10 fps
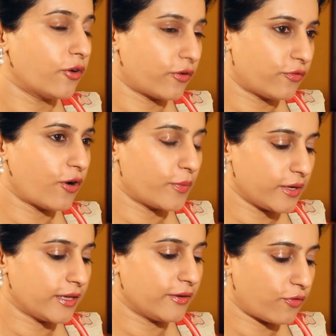Not
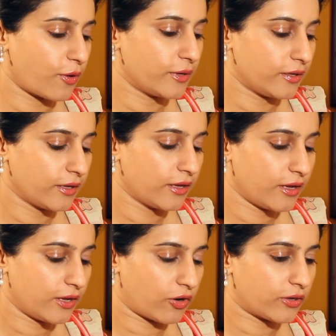formally, informally,
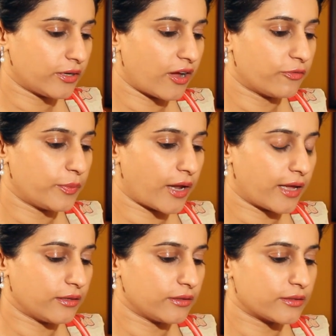not enough. But I
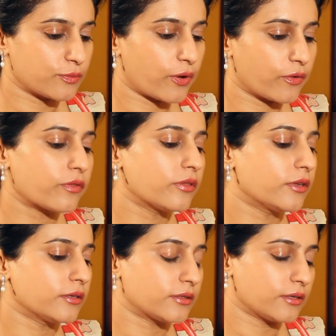think it's one of the
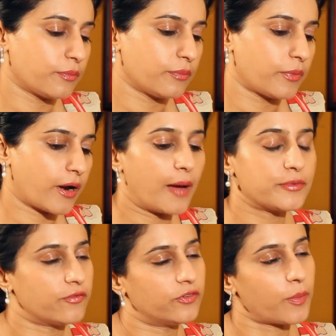things that
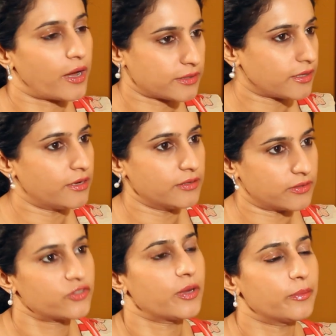perhaps every Pakistani is
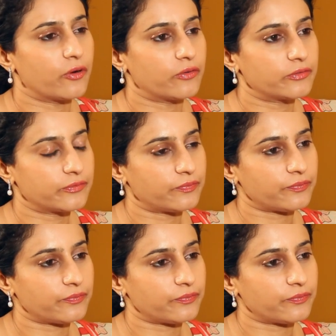ashamed of.